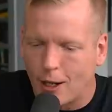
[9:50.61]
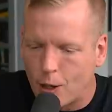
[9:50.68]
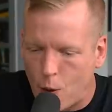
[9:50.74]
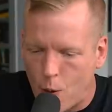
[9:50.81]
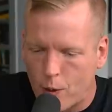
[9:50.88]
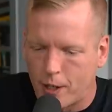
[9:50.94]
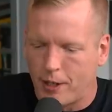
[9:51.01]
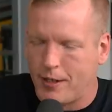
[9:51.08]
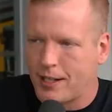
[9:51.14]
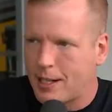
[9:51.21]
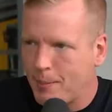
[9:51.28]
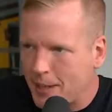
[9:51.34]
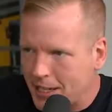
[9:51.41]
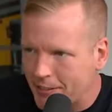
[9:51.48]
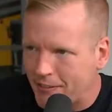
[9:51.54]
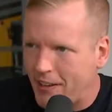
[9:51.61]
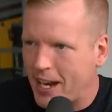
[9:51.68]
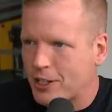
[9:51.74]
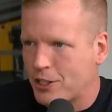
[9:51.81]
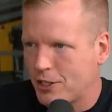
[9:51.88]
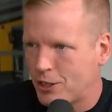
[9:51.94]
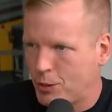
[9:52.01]
a corner that can be
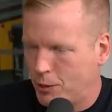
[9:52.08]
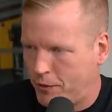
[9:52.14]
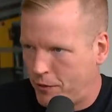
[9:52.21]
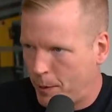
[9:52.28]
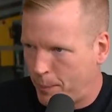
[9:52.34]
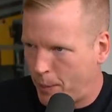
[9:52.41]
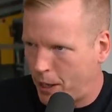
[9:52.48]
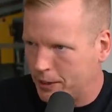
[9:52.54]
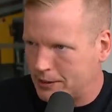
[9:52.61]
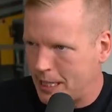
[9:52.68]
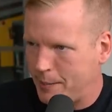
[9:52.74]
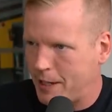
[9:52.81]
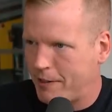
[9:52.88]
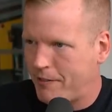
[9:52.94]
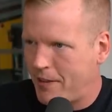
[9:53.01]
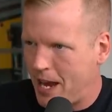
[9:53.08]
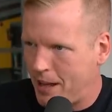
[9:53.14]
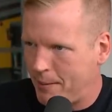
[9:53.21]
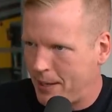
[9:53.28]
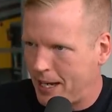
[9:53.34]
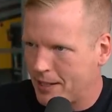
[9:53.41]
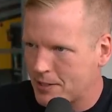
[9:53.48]
infectious to a football team and a
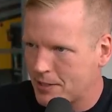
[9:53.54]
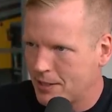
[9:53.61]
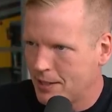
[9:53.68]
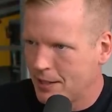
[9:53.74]
fan base.